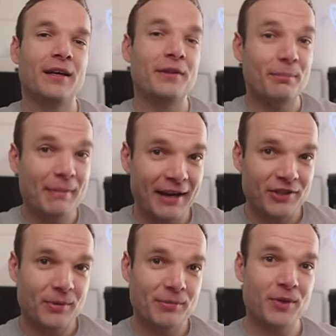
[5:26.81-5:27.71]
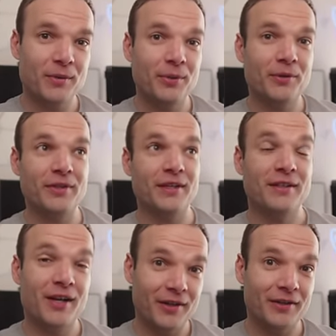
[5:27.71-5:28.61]
And the maximum you can put in
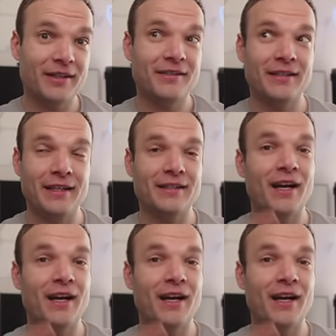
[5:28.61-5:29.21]
can't exceed